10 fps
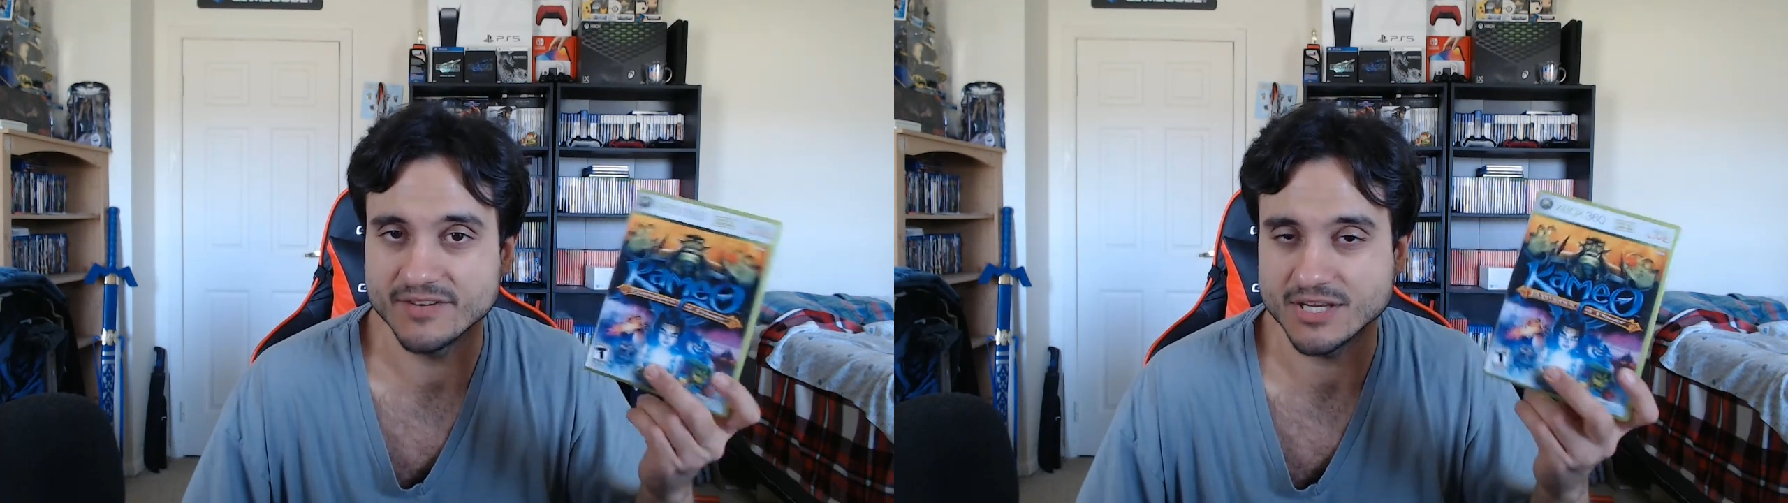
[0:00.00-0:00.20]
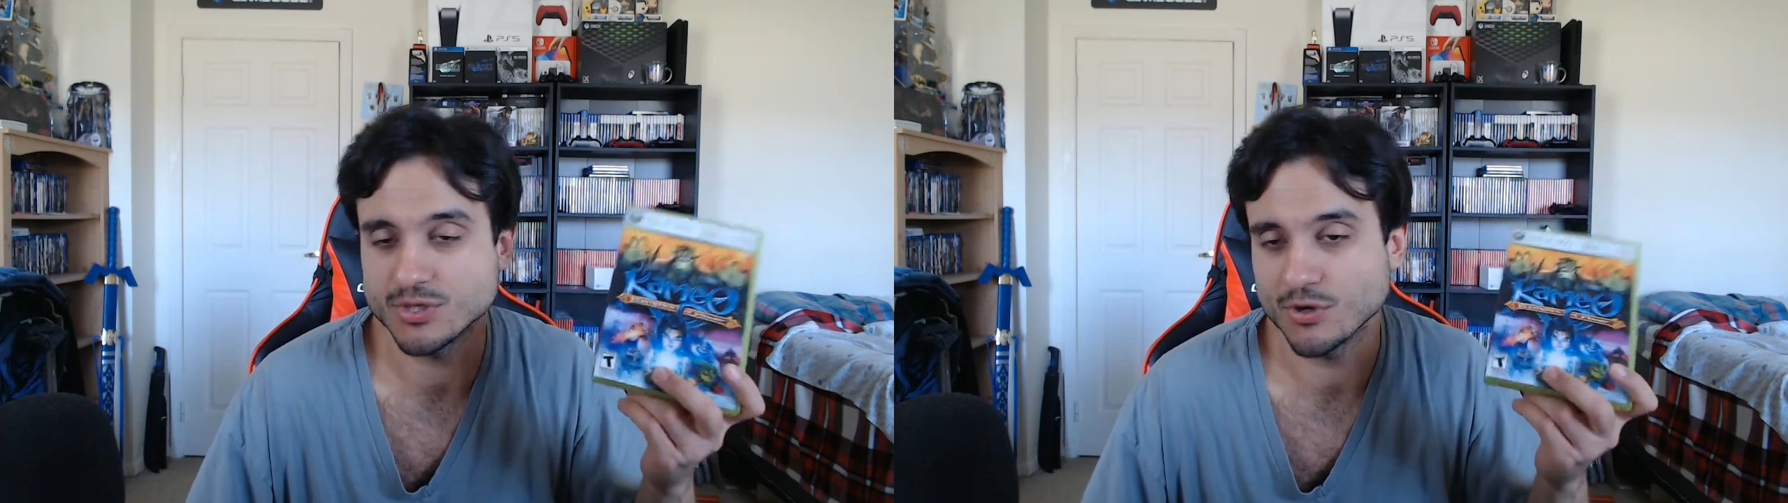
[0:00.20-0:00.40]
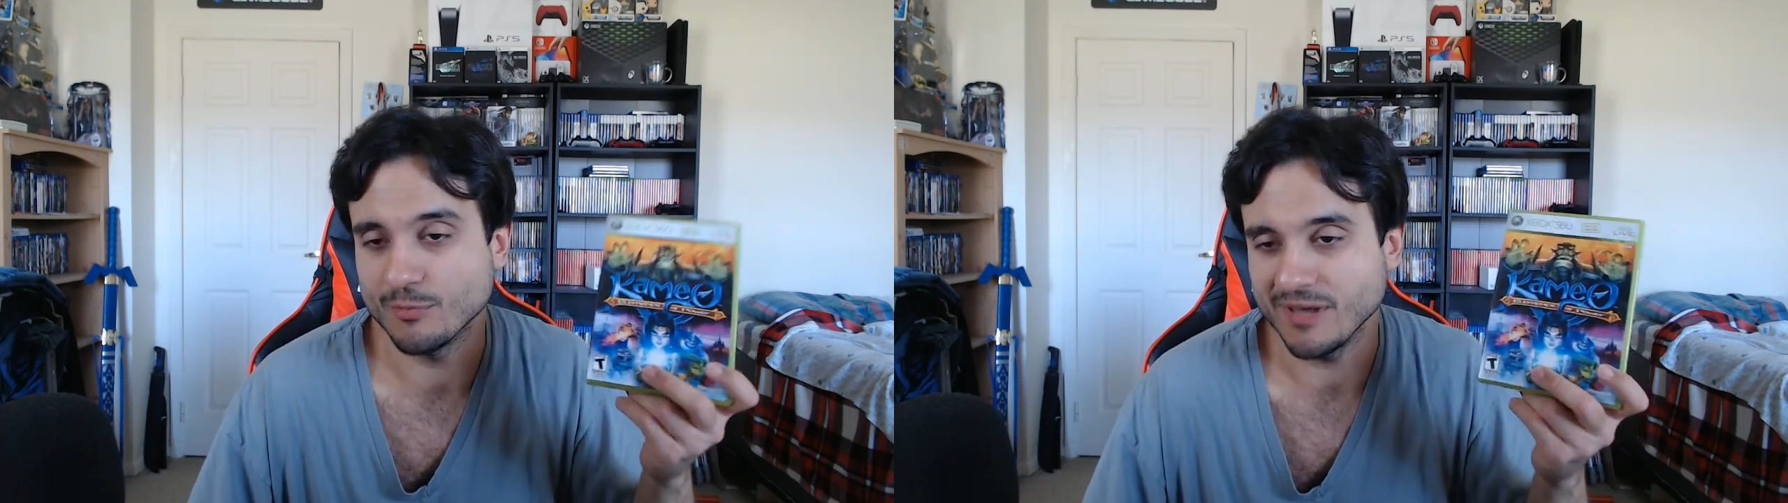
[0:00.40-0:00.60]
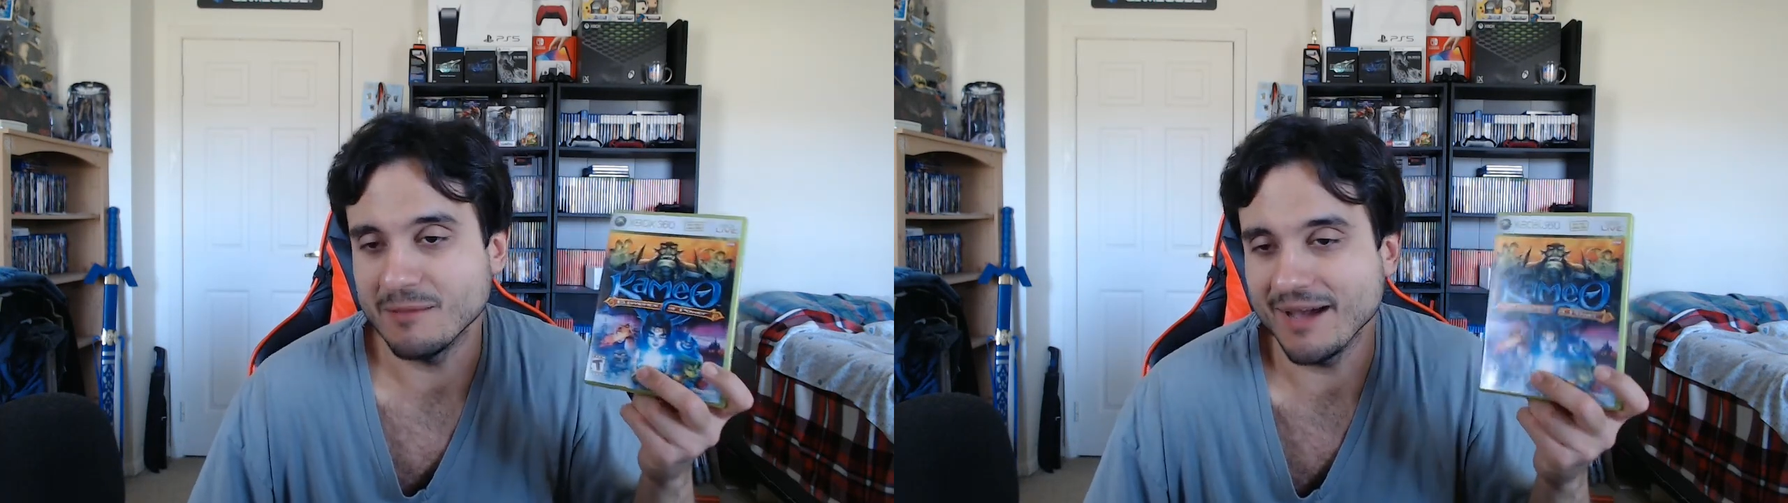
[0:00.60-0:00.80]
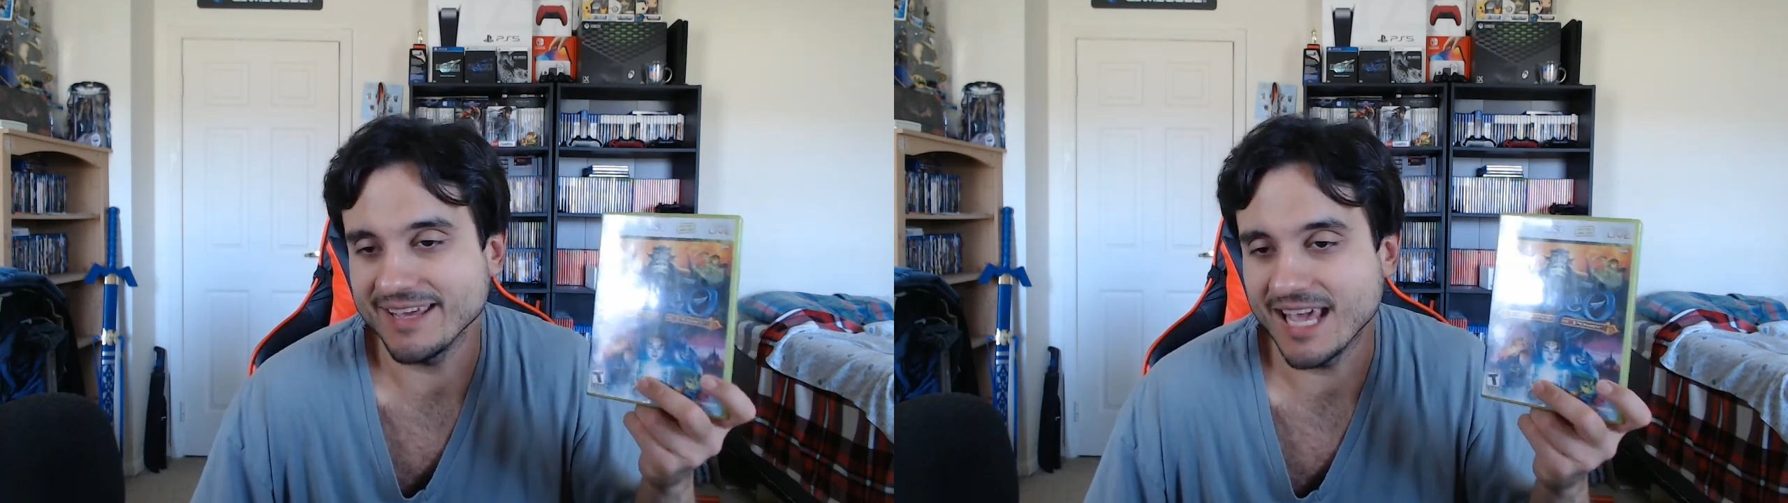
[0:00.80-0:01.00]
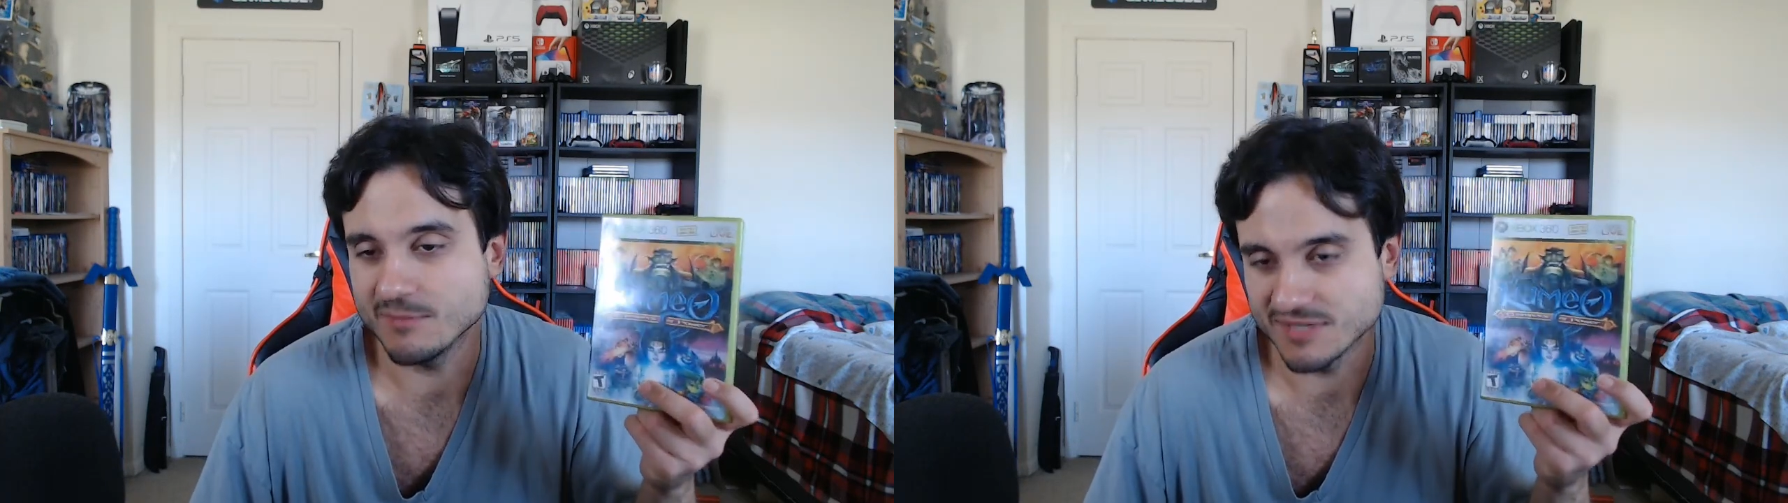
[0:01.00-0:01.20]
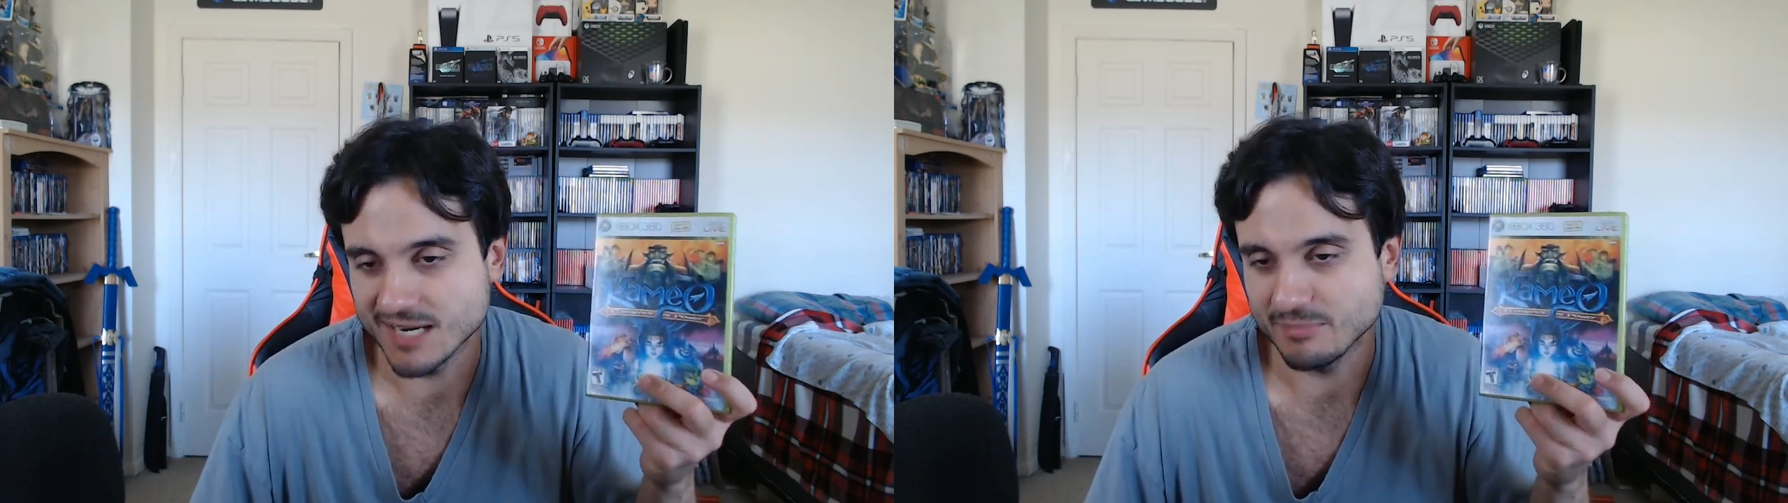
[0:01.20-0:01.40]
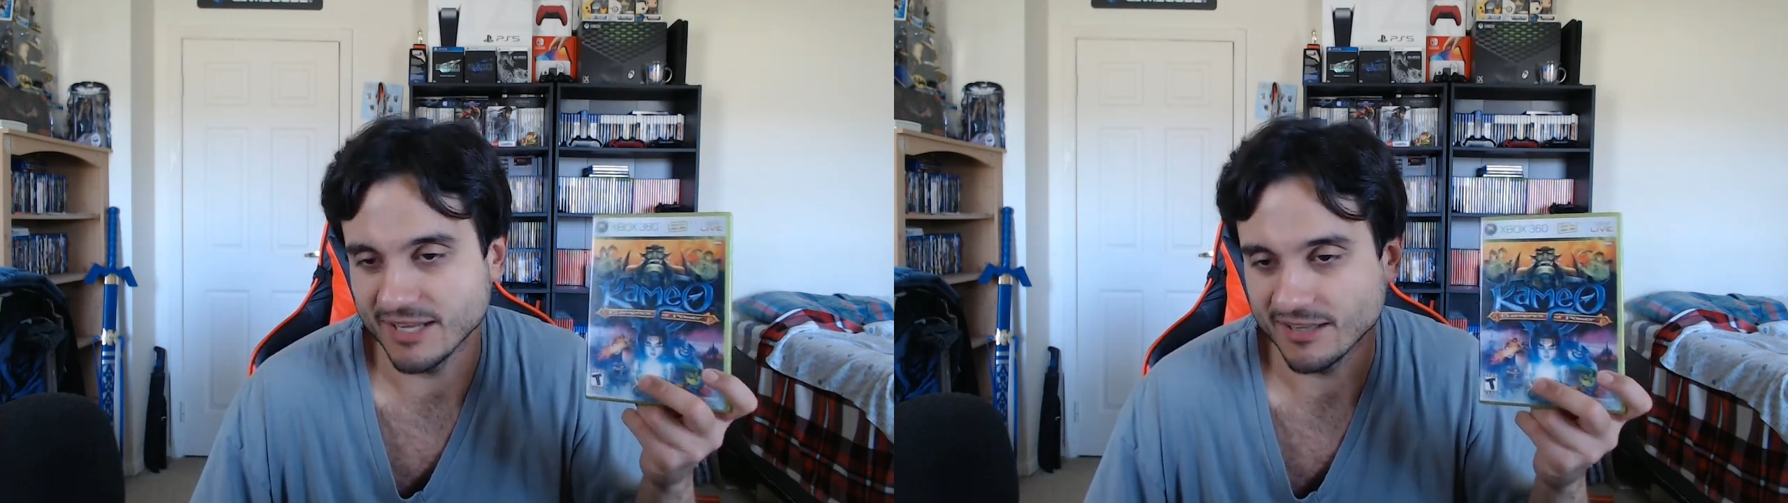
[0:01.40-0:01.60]
because you know me, I buy games and I
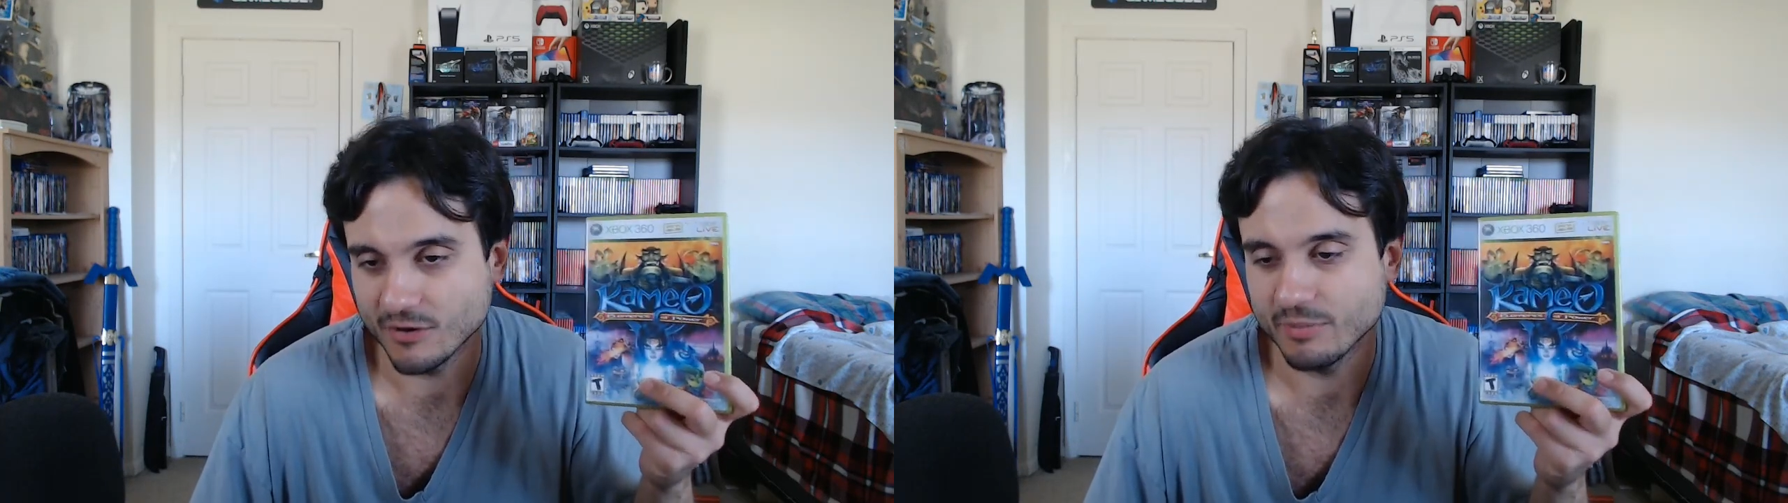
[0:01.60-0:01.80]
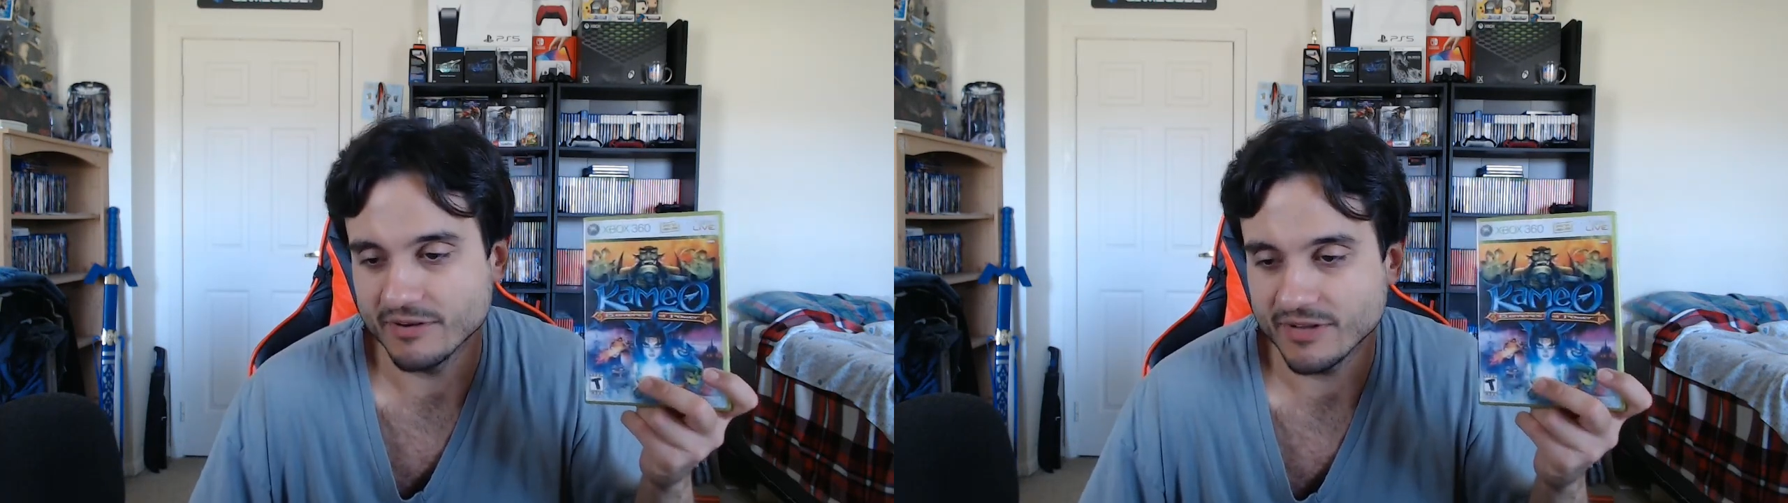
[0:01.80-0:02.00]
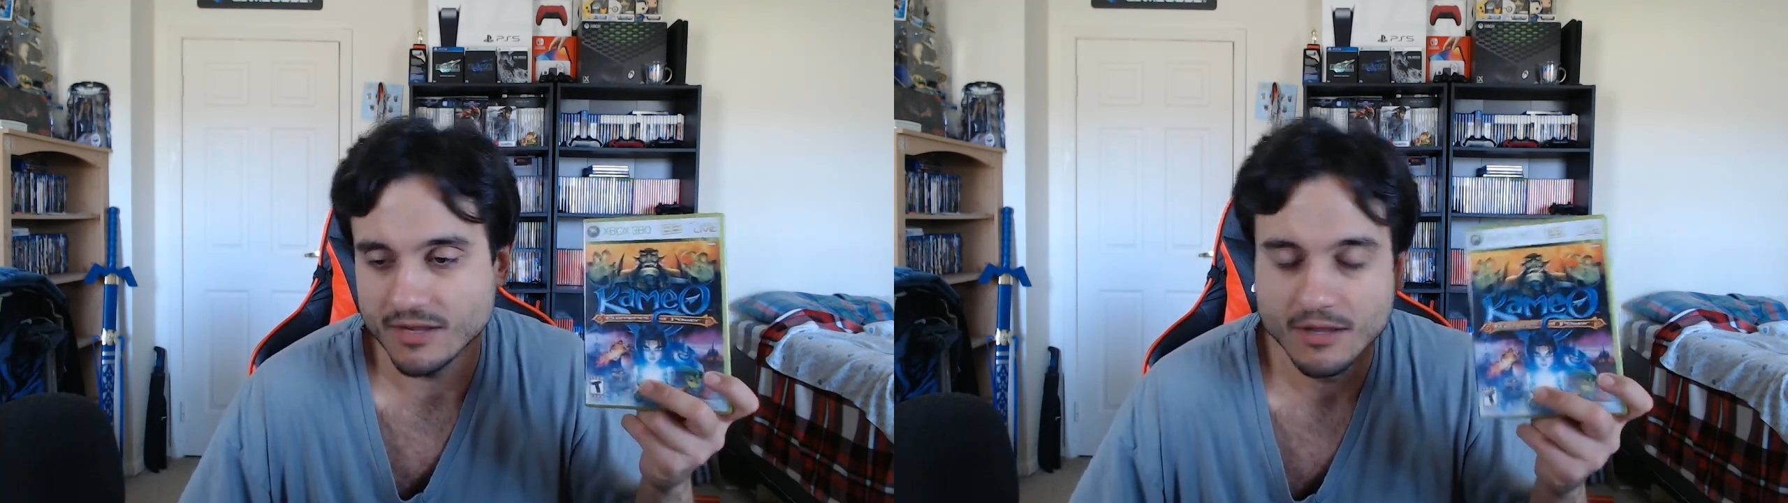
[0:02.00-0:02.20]
play a little bit of it.